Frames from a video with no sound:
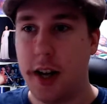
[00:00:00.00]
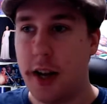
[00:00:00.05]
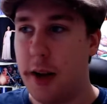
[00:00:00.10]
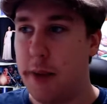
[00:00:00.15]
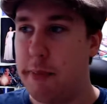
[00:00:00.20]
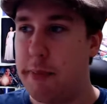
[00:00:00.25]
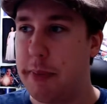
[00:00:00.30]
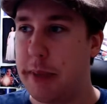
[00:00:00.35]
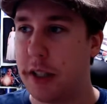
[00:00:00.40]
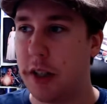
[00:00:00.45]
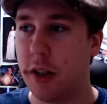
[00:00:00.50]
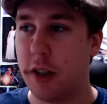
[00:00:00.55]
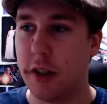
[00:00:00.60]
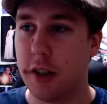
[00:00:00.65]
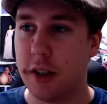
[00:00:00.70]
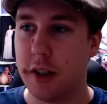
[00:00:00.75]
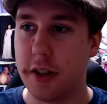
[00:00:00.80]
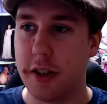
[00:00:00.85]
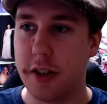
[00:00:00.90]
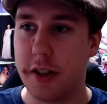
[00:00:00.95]

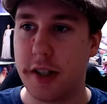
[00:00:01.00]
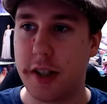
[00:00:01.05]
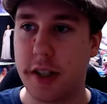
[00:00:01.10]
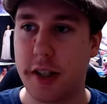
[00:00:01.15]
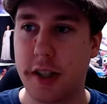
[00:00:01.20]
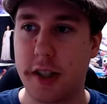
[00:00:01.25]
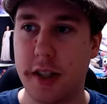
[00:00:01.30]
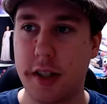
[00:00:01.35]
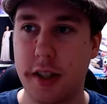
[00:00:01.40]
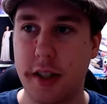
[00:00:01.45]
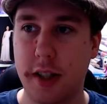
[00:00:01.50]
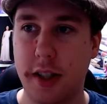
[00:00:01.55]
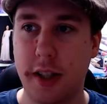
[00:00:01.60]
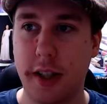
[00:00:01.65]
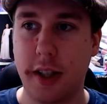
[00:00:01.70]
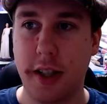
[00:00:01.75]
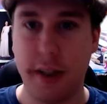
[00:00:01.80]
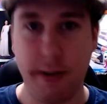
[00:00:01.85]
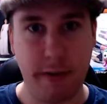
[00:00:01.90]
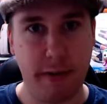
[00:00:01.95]
because
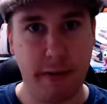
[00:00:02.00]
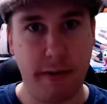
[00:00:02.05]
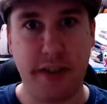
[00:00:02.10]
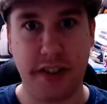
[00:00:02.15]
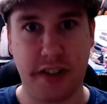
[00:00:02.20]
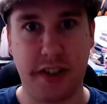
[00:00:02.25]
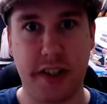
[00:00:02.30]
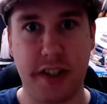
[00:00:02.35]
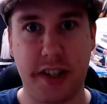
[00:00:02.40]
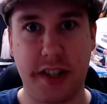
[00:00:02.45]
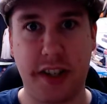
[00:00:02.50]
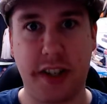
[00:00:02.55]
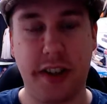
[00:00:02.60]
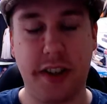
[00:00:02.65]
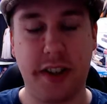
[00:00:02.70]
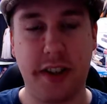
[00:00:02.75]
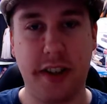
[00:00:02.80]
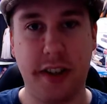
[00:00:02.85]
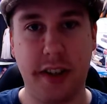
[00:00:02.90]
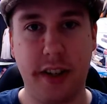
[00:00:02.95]
in Revenge of the
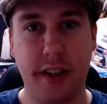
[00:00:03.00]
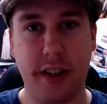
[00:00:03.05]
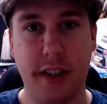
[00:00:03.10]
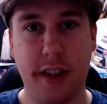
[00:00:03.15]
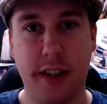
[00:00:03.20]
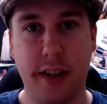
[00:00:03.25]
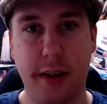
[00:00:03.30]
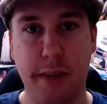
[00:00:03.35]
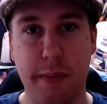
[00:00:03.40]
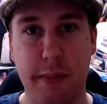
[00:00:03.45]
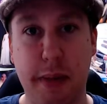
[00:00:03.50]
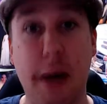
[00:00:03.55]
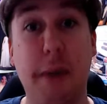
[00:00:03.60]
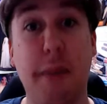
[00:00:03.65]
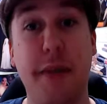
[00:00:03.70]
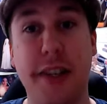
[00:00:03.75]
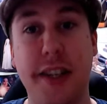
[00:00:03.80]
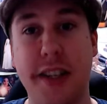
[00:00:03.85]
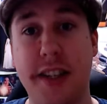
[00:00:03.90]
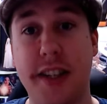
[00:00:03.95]
Sith,
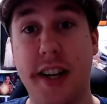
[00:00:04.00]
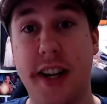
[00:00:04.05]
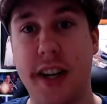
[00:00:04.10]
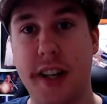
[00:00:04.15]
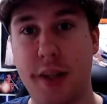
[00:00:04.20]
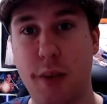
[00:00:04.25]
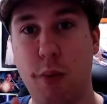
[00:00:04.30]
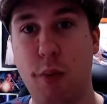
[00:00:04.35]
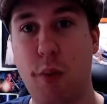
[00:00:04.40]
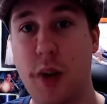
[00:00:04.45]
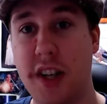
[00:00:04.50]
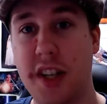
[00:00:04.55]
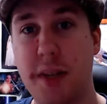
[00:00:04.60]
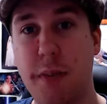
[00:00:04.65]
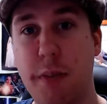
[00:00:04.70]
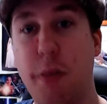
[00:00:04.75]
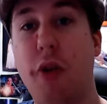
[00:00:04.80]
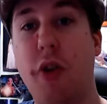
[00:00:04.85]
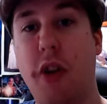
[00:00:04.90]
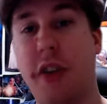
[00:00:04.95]
Palpatine says, "Once
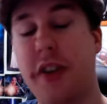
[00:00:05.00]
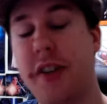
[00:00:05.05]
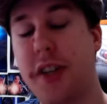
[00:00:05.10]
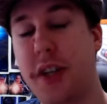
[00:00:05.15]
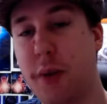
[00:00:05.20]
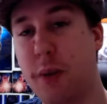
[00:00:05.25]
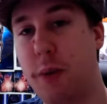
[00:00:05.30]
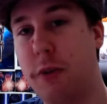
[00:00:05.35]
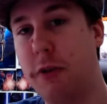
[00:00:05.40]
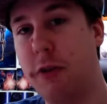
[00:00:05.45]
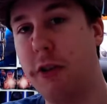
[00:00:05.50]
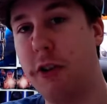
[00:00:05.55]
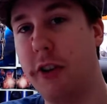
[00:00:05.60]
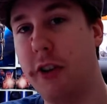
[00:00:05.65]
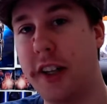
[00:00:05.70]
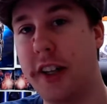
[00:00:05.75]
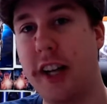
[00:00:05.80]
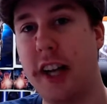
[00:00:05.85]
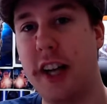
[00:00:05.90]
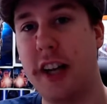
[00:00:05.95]
more, the Sith will rule
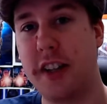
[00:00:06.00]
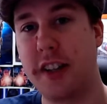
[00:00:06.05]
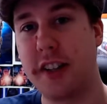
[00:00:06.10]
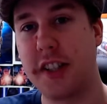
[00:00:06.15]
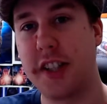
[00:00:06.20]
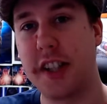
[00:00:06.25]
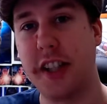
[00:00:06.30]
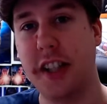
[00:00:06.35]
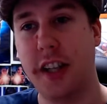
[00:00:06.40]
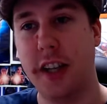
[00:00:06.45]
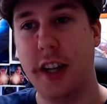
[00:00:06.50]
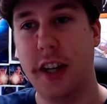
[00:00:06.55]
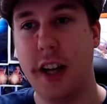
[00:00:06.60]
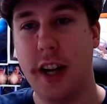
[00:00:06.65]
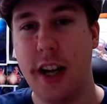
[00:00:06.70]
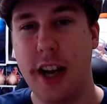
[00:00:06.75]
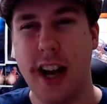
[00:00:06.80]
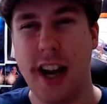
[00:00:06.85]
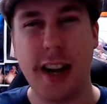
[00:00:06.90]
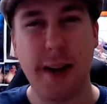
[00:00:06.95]
the galaxy,"
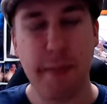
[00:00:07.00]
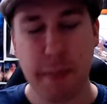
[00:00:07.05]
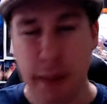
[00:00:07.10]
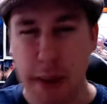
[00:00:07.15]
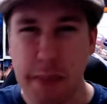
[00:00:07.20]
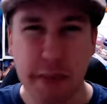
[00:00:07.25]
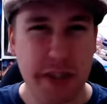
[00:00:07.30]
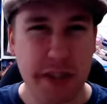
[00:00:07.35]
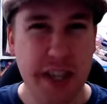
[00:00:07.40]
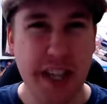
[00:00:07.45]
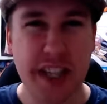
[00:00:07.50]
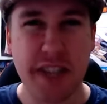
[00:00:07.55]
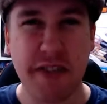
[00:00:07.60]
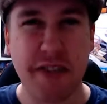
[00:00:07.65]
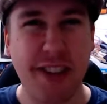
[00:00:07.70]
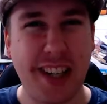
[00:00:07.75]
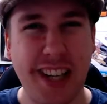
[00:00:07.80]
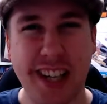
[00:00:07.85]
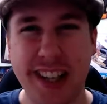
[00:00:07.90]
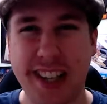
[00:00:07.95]
and people tend to
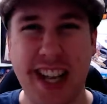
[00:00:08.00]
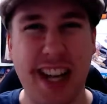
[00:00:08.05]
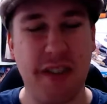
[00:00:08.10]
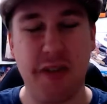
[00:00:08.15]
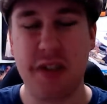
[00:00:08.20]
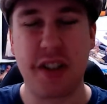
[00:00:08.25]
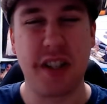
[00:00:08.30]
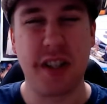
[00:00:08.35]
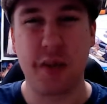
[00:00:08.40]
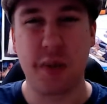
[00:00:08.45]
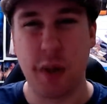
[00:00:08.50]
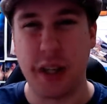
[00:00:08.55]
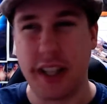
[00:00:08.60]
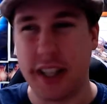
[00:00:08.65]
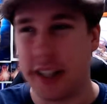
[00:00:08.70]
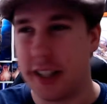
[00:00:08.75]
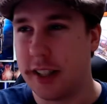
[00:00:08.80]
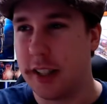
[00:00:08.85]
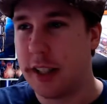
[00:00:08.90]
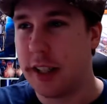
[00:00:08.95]
forget that, which is
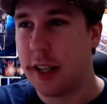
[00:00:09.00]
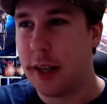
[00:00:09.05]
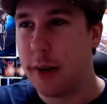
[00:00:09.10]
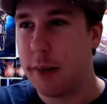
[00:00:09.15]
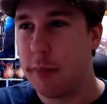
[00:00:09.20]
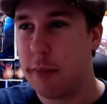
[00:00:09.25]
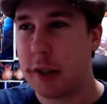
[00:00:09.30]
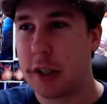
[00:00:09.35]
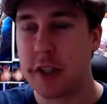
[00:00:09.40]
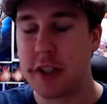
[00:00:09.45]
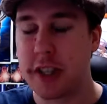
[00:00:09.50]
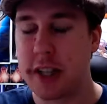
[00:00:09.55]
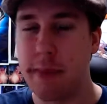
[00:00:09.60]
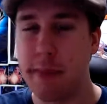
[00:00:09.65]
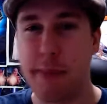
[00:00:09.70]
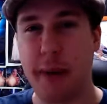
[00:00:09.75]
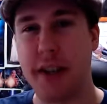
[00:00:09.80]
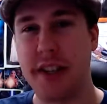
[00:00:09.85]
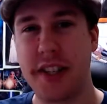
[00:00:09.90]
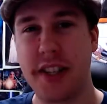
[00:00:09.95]
weird, because they're
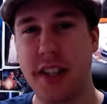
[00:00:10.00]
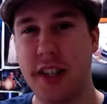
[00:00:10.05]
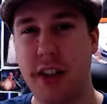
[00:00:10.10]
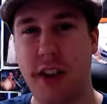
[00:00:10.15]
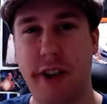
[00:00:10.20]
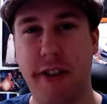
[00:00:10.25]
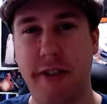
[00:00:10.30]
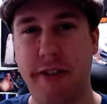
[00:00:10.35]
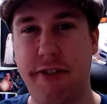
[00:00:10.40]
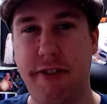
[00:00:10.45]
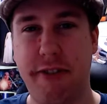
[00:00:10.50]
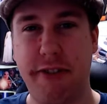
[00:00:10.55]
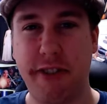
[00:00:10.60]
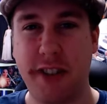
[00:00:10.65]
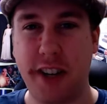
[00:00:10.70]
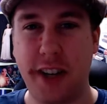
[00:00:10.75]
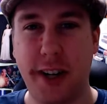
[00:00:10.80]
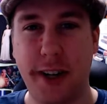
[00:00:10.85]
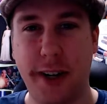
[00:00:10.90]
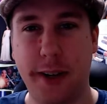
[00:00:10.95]
basing it off,
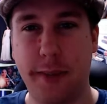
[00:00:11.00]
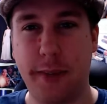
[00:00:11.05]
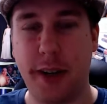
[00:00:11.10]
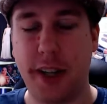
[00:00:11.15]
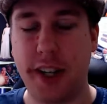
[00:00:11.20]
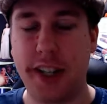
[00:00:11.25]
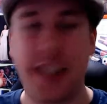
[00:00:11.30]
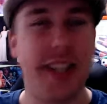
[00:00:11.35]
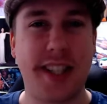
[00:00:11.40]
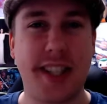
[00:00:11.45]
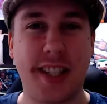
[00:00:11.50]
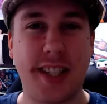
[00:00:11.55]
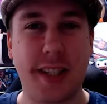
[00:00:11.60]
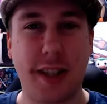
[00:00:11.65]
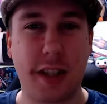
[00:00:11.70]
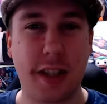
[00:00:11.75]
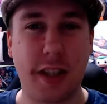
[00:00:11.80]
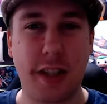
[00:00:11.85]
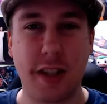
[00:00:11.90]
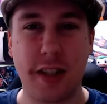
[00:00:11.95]
I guess.
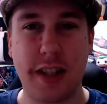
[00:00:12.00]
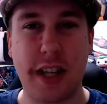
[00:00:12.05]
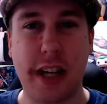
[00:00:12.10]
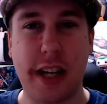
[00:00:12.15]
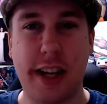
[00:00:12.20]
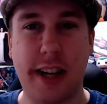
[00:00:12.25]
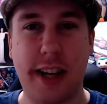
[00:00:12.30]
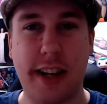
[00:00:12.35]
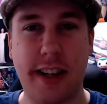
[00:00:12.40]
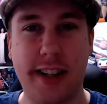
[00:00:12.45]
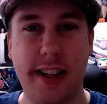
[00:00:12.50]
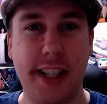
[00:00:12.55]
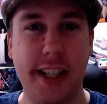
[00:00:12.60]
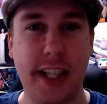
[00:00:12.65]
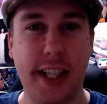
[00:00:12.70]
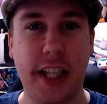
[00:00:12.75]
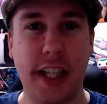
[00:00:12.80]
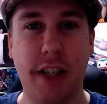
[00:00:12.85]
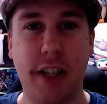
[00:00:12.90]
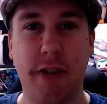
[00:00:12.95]
Because they're
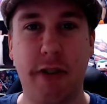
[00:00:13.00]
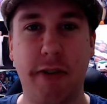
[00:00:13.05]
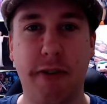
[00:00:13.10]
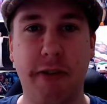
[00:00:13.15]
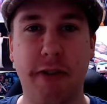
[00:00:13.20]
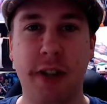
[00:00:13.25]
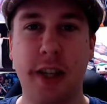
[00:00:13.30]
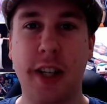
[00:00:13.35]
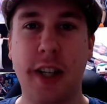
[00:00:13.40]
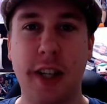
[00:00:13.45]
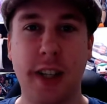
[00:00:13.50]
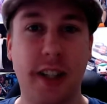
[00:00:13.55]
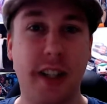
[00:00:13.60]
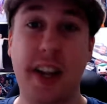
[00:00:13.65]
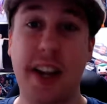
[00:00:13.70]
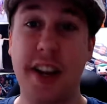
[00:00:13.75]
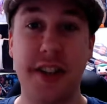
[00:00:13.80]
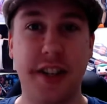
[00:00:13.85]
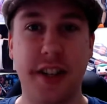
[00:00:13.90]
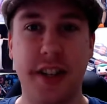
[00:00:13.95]
thinking of
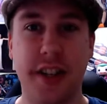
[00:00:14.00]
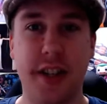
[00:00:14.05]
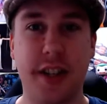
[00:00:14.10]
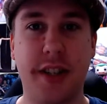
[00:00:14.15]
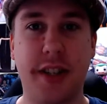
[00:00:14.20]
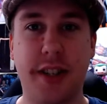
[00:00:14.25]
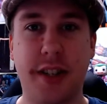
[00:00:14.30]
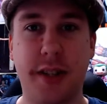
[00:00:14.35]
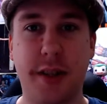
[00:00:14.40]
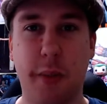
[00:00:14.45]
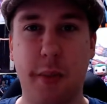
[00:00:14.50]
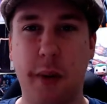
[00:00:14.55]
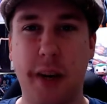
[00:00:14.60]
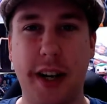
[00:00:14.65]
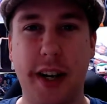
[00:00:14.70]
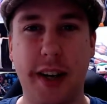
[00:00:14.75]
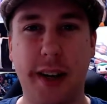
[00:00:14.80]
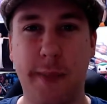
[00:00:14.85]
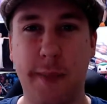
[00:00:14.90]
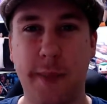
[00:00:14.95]
Legends,
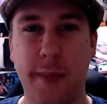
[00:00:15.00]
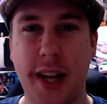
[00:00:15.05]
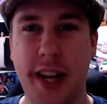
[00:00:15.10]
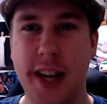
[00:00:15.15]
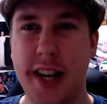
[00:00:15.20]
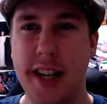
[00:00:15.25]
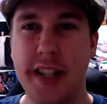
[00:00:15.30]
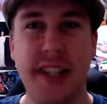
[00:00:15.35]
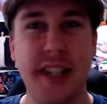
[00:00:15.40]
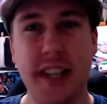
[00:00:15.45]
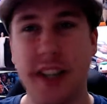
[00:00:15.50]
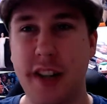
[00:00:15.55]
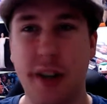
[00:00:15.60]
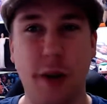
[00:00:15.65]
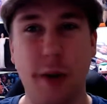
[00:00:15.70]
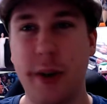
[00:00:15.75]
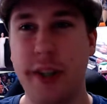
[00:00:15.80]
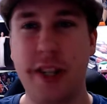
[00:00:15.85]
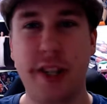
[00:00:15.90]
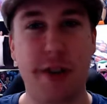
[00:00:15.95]
when Sith
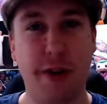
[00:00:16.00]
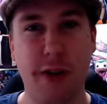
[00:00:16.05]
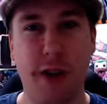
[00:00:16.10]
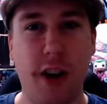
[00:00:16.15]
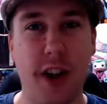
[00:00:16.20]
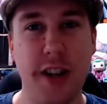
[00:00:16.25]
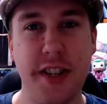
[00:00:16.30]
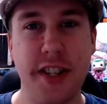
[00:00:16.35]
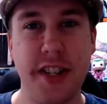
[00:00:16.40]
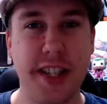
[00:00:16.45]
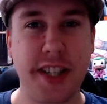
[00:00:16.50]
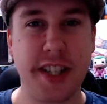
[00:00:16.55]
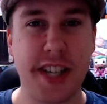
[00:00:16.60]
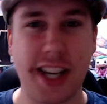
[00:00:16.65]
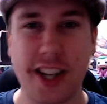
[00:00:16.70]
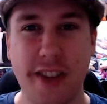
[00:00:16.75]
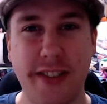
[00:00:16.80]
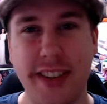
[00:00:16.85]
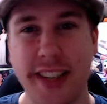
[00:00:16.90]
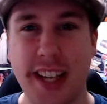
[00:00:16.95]
always tried to take
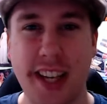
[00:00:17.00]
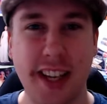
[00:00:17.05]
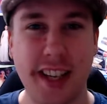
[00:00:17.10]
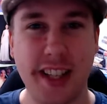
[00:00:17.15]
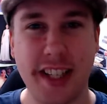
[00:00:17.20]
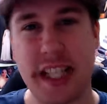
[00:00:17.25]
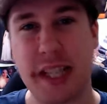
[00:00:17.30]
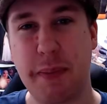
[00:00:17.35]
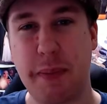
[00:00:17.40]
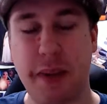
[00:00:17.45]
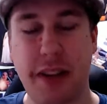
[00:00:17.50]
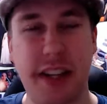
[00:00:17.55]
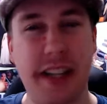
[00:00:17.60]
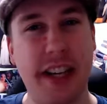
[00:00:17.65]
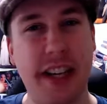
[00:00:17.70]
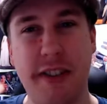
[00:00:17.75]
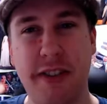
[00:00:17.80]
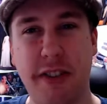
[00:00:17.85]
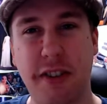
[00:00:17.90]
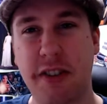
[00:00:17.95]
over the galaxy, but they
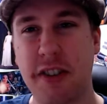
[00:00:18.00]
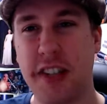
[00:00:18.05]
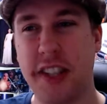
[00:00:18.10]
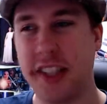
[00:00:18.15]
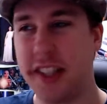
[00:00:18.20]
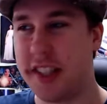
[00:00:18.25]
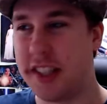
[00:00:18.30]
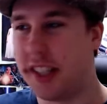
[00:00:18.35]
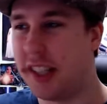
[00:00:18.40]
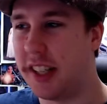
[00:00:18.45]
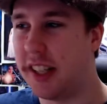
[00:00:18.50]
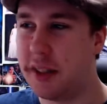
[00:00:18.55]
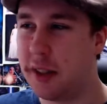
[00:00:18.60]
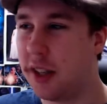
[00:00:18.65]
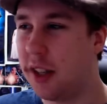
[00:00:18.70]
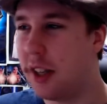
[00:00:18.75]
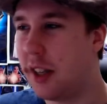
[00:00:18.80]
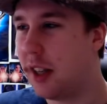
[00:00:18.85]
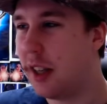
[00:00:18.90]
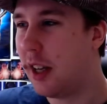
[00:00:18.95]
never really did,
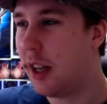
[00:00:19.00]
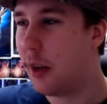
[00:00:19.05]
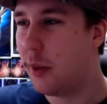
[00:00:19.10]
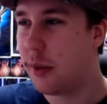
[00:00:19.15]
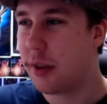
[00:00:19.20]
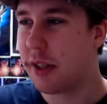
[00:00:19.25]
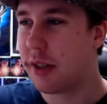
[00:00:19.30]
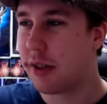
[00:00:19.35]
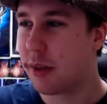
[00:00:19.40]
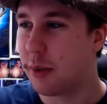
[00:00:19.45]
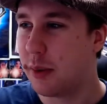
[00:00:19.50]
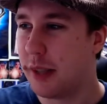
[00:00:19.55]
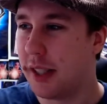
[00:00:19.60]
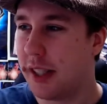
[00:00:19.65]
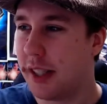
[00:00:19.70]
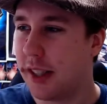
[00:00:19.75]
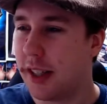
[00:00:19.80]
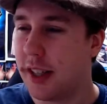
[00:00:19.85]
which was weird.